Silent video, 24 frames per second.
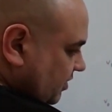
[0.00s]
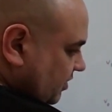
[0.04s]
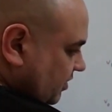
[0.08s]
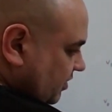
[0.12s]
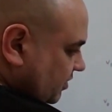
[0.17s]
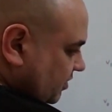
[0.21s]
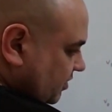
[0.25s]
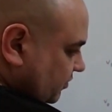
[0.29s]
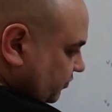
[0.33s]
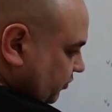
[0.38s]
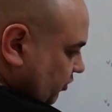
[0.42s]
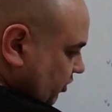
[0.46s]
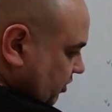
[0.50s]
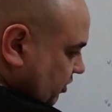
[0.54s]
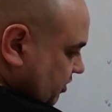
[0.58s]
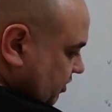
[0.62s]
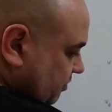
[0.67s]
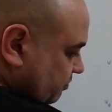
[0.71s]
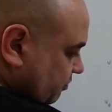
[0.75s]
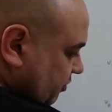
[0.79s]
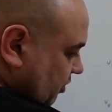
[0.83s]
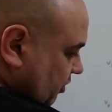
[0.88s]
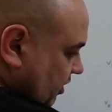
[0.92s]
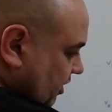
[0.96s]
divided
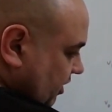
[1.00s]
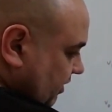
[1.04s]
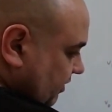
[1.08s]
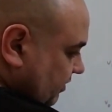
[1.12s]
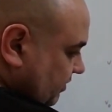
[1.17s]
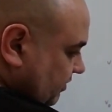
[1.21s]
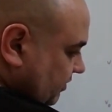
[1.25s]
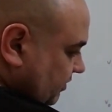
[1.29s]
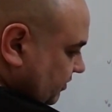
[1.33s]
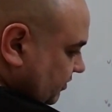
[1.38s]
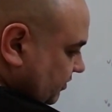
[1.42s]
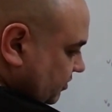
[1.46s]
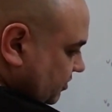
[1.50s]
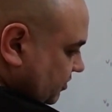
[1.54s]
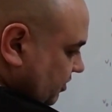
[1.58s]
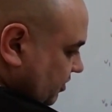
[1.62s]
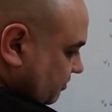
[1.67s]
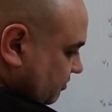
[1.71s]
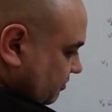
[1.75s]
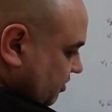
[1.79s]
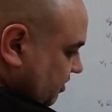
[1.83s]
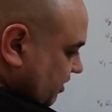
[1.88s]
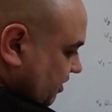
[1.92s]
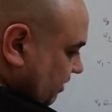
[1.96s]
by time
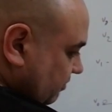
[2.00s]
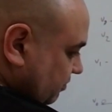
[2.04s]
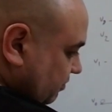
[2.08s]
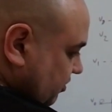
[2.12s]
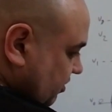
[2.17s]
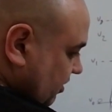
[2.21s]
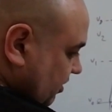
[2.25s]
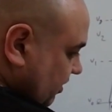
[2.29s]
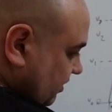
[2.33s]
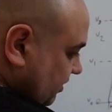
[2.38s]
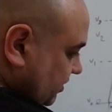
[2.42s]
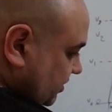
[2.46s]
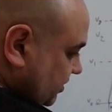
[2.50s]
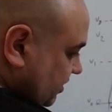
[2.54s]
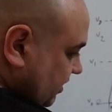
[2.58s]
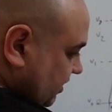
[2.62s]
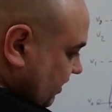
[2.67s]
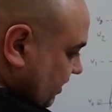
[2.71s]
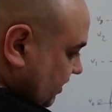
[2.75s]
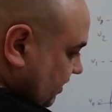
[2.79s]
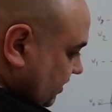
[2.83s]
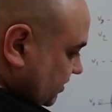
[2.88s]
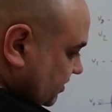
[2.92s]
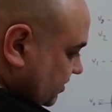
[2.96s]
step. So in this
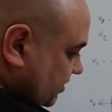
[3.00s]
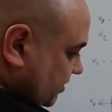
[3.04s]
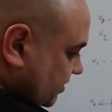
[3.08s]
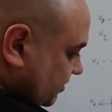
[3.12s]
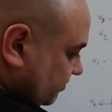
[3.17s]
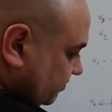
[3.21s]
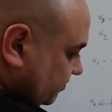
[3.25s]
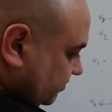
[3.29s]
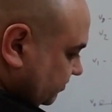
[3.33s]
case,